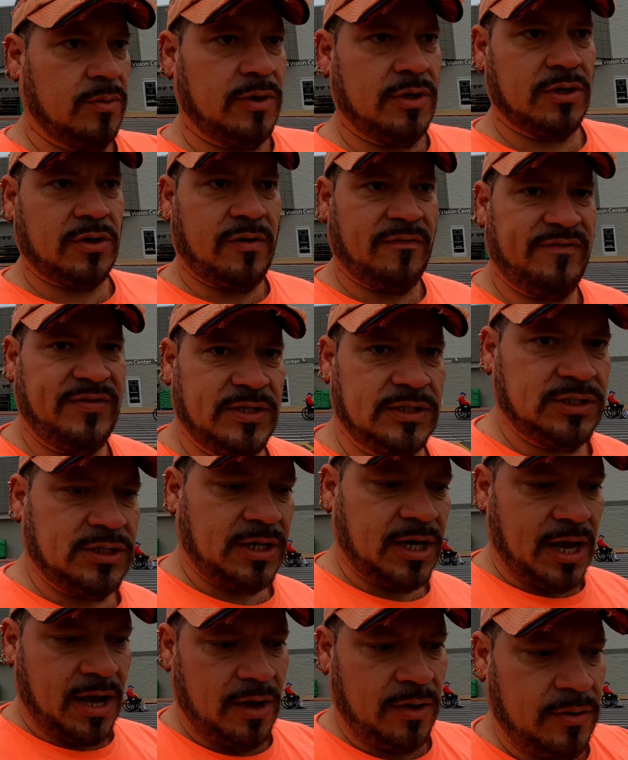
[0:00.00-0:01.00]
So we're gonna go
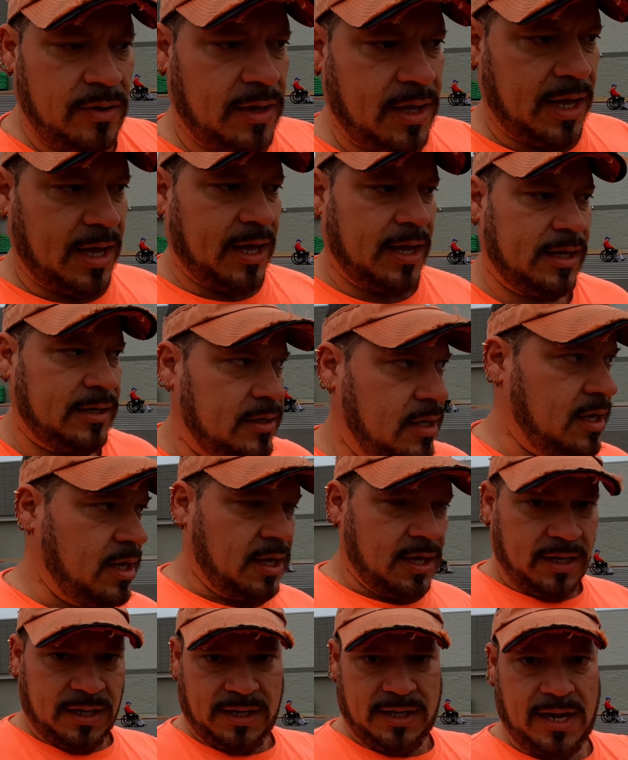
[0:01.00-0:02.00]
fishing now and
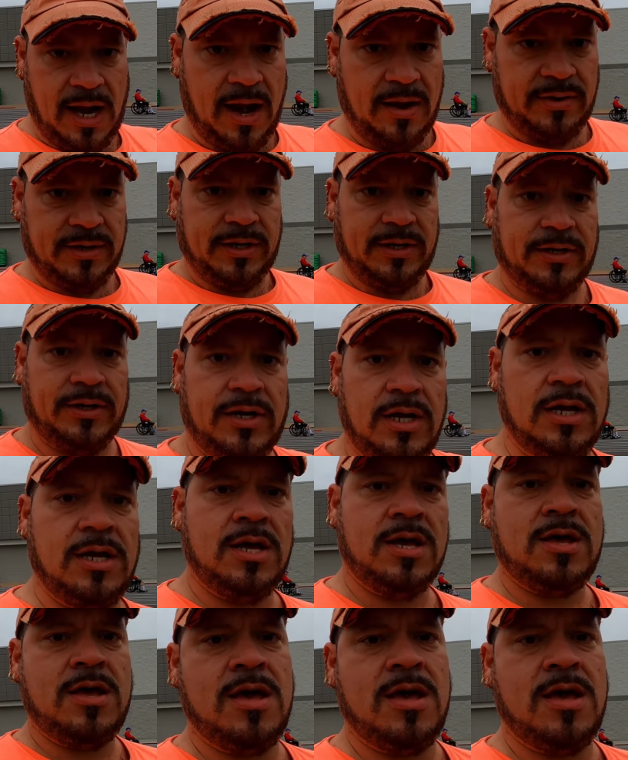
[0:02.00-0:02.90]
get out of here.